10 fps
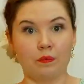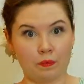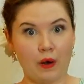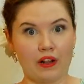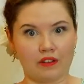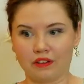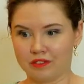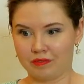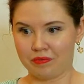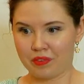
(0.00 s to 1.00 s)
Well,
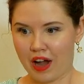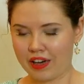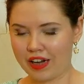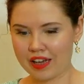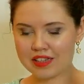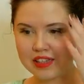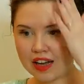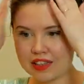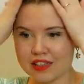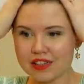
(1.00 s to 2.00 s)
I guess
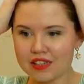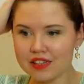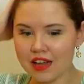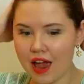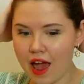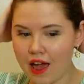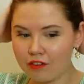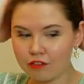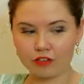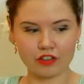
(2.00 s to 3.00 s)
that's
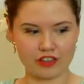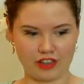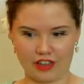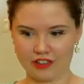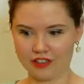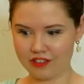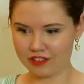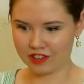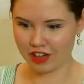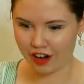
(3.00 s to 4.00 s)
everything
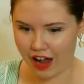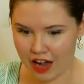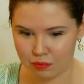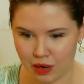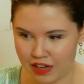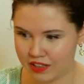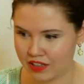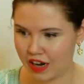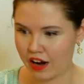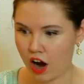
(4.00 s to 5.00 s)
that I had planned
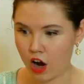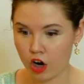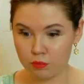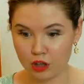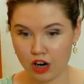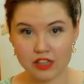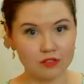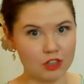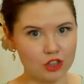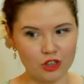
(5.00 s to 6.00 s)
today. I hope you guys
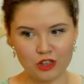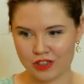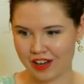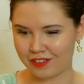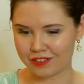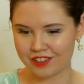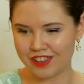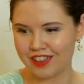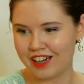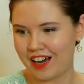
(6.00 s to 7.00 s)
have enjoyed yourself.
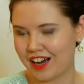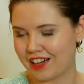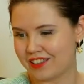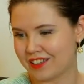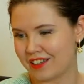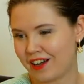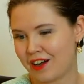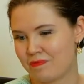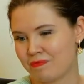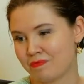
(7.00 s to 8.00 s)
And
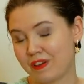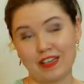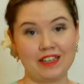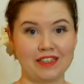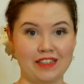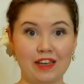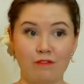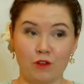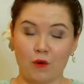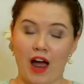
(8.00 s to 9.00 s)
please,
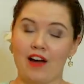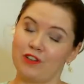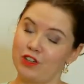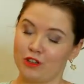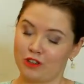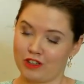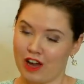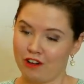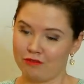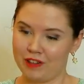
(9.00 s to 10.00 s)
if you have enjoyed
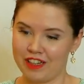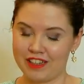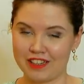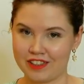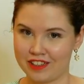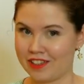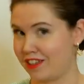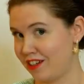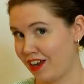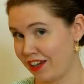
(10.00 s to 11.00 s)
yourself, please
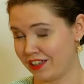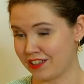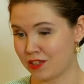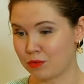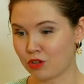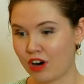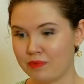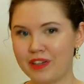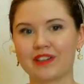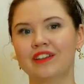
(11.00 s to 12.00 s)
consider liking and
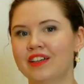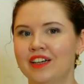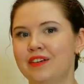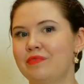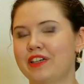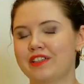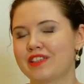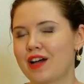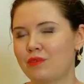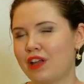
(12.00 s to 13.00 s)
subscribing because
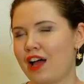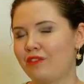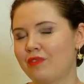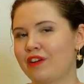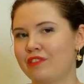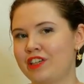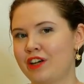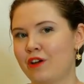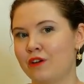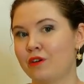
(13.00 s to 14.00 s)
that will help my
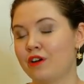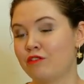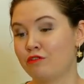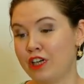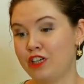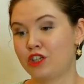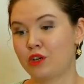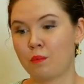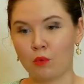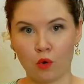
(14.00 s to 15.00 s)
video
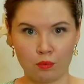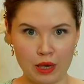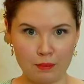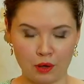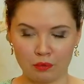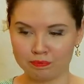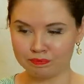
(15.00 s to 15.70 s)
reach more people.